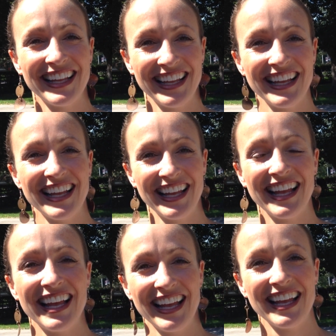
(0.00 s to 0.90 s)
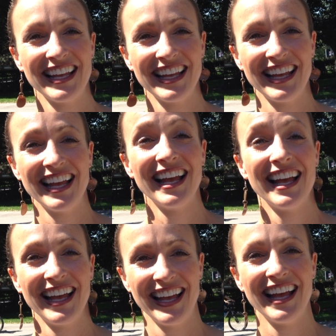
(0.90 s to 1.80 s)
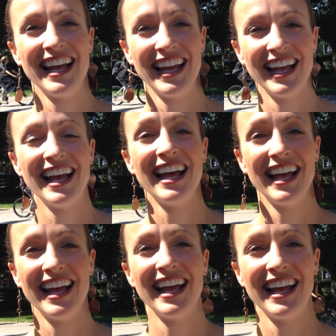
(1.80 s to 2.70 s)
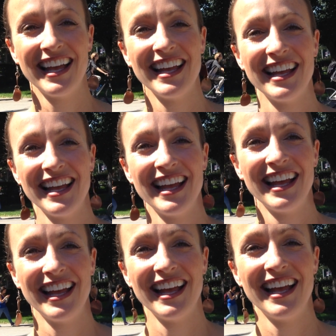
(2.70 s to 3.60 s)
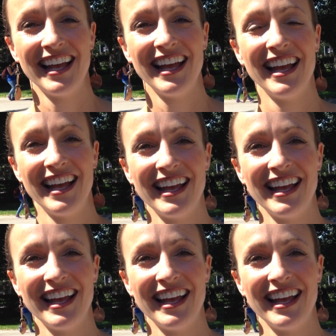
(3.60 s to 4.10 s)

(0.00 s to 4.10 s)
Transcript: We were kind of waiting to hear some of the major topics. It was published out there that